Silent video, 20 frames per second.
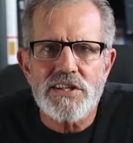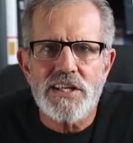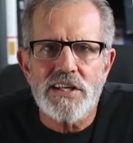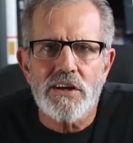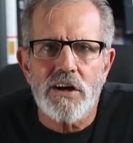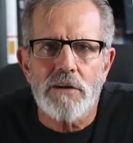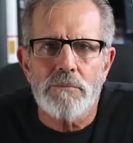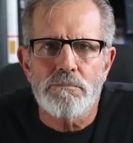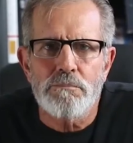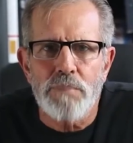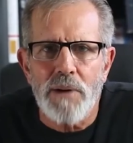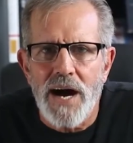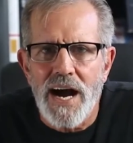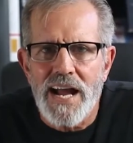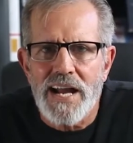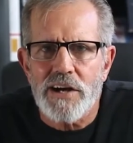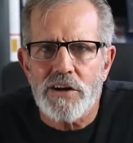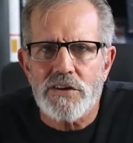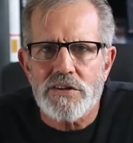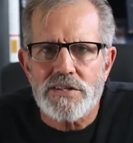in on
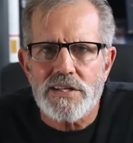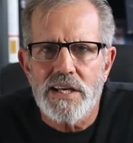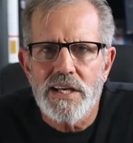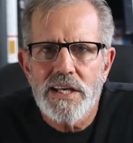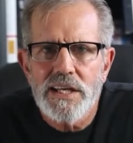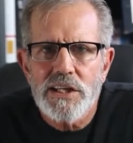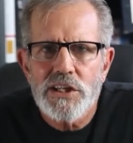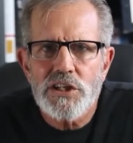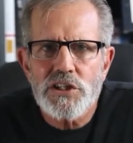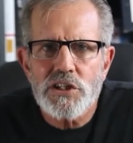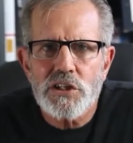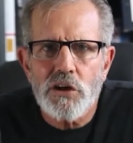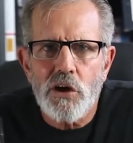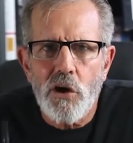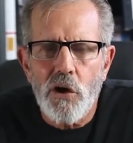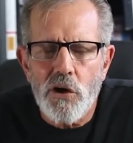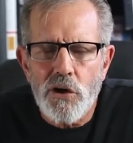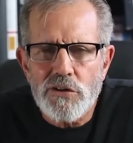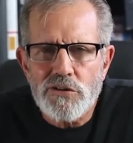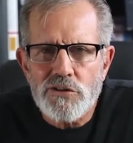buyers, you should
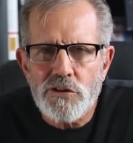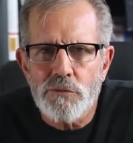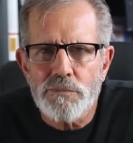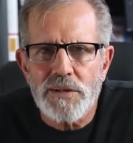also